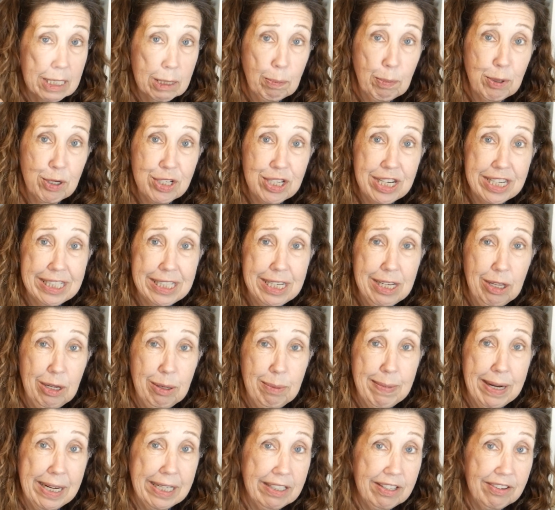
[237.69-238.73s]
This
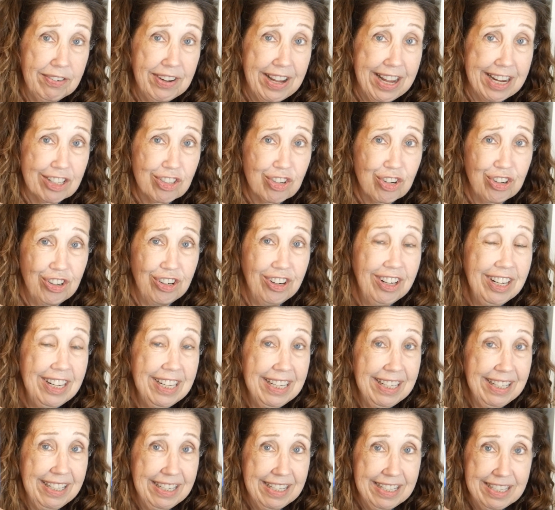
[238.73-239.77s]
particular manufacturer
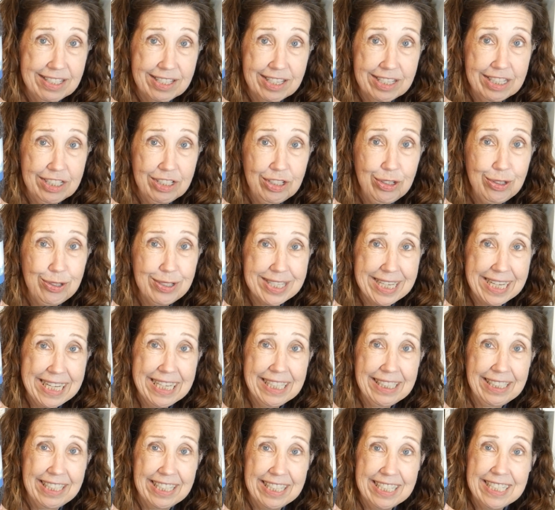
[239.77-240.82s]
is in New
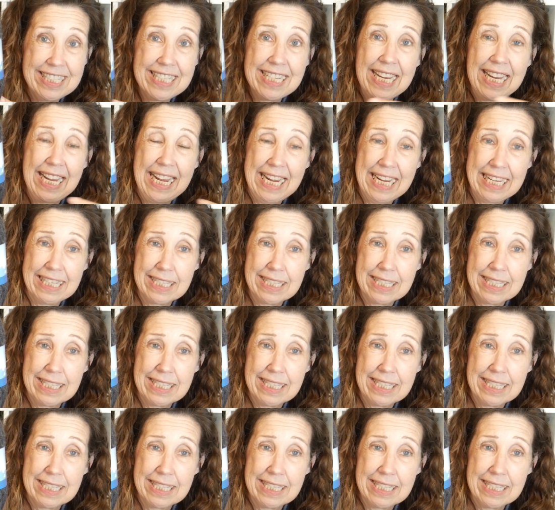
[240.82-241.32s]
Zealand,